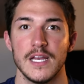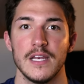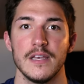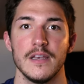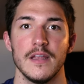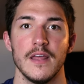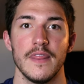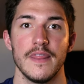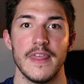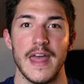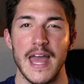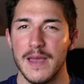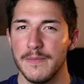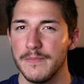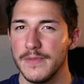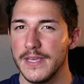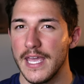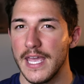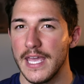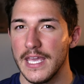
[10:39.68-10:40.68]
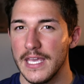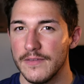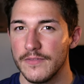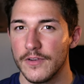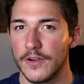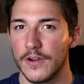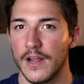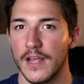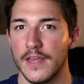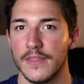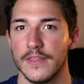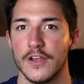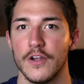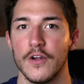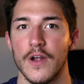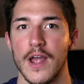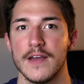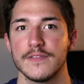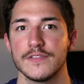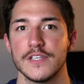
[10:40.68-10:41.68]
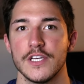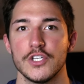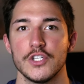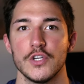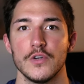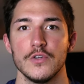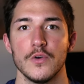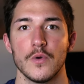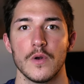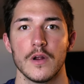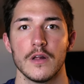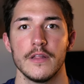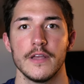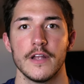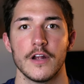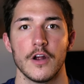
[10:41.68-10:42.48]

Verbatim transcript: on that behavior and the graphs I showed you earlier,